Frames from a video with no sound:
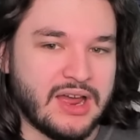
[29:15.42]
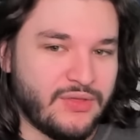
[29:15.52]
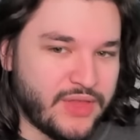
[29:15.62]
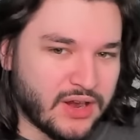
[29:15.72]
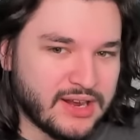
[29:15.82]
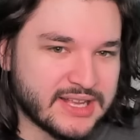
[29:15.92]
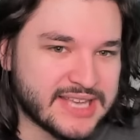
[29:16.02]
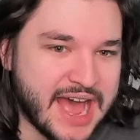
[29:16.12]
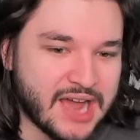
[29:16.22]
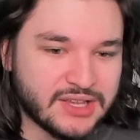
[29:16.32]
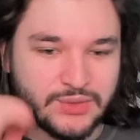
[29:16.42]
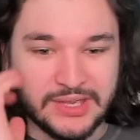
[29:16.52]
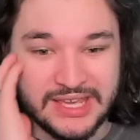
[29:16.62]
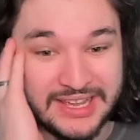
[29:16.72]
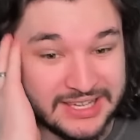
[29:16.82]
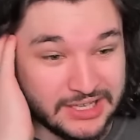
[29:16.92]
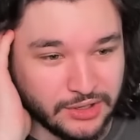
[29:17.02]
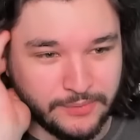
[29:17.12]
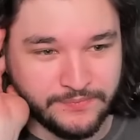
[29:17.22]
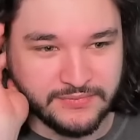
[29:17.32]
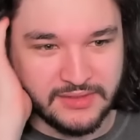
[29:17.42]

They're going to attack, so we can't heal.